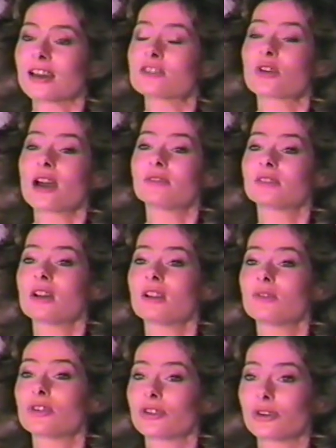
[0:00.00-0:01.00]
And I traveled
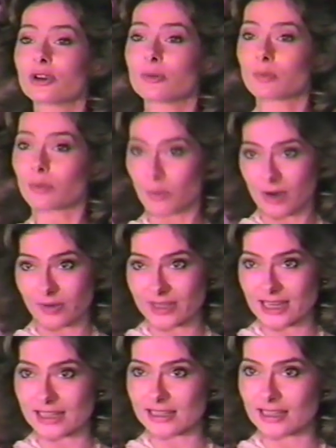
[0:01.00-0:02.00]
all over Europe when I
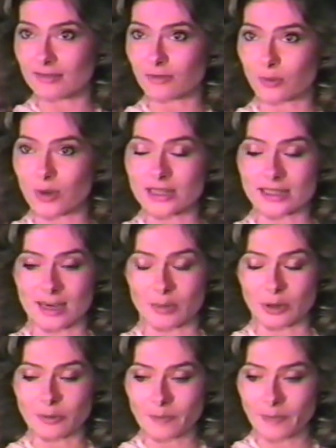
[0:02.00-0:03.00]
was eighteen for one
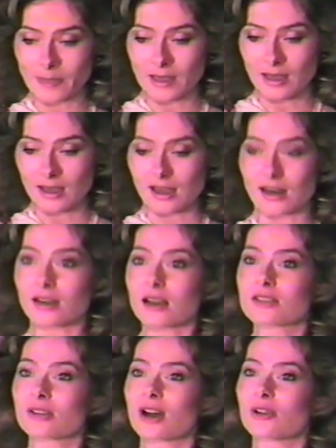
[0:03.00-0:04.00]
summer. And
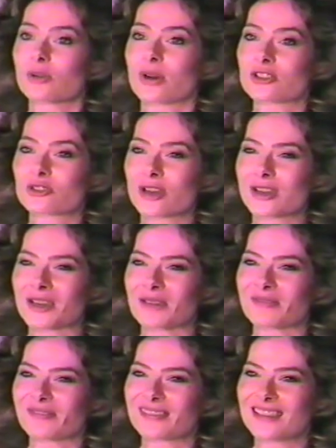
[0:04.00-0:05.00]
I'd also gone to Australia.